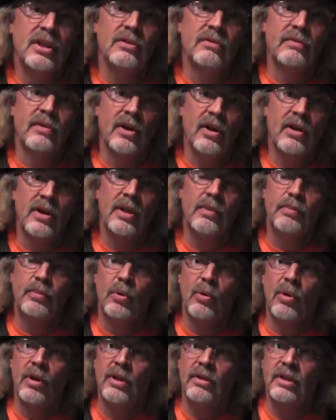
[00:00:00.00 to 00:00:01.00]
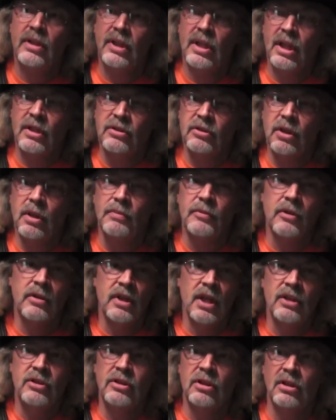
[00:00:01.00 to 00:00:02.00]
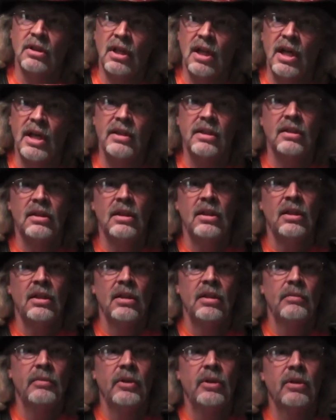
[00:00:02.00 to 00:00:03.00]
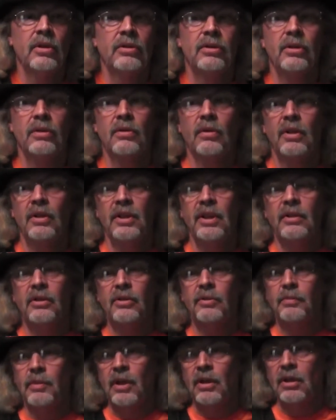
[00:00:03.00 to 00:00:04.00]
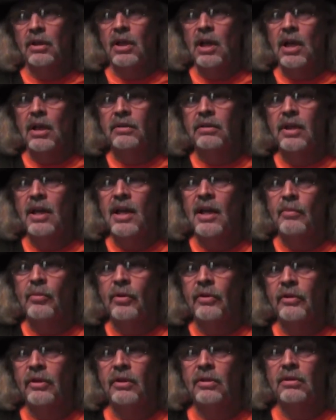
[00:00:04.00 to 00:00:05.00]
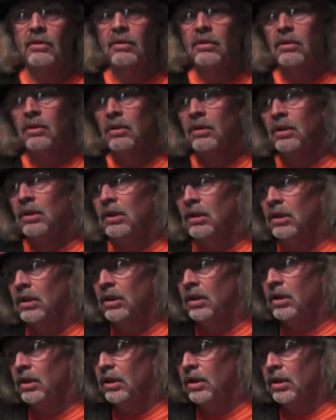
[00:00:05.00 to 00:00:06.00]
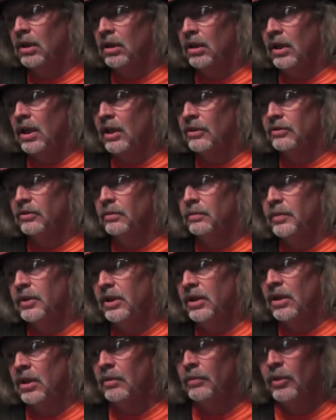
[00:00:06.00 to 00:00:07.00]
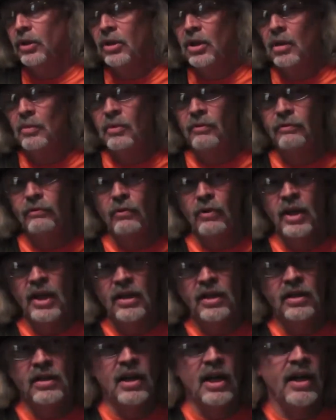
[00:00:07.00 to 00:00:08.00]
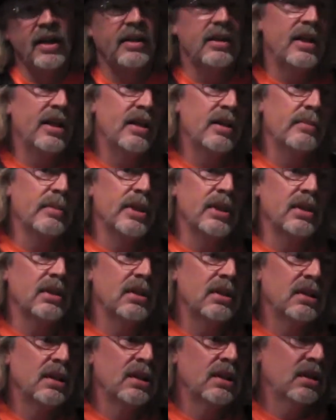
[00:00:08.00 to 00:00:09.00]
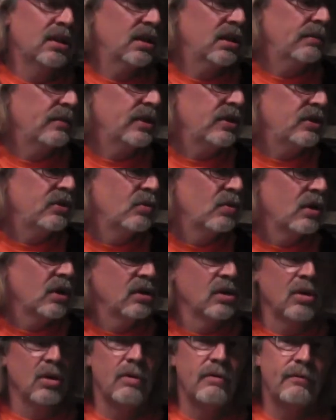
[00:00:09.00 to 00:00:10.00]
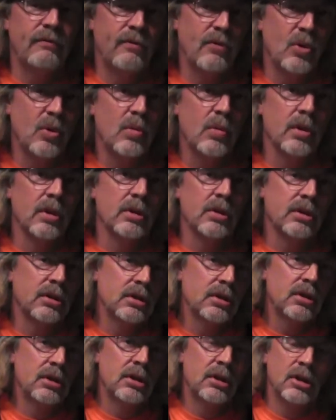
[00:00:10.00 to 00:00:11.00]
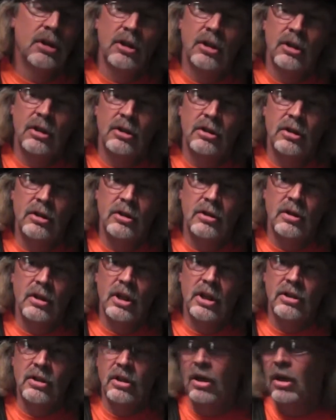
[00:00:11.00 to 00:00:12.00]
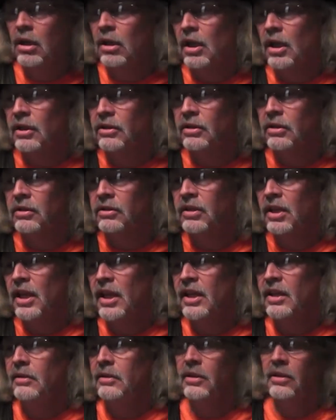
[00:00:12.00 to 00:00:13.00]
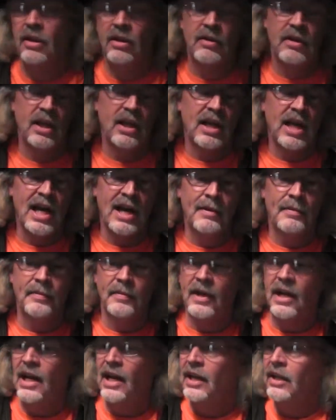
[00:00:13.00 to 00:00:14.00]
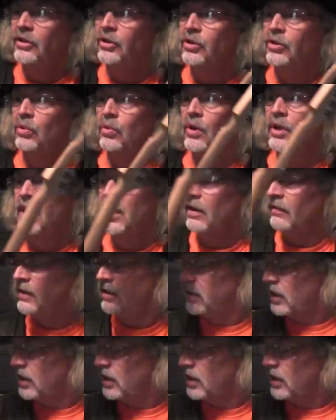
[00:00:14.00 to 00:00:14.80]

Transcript: it's very important to get something that you like because you're going to need to spend a lot of time with it. It has to be uh, become a friend and not an enemy. I mean, you want to look forward to your guitar lessons. Hey, you know, I, I, I enjoy it every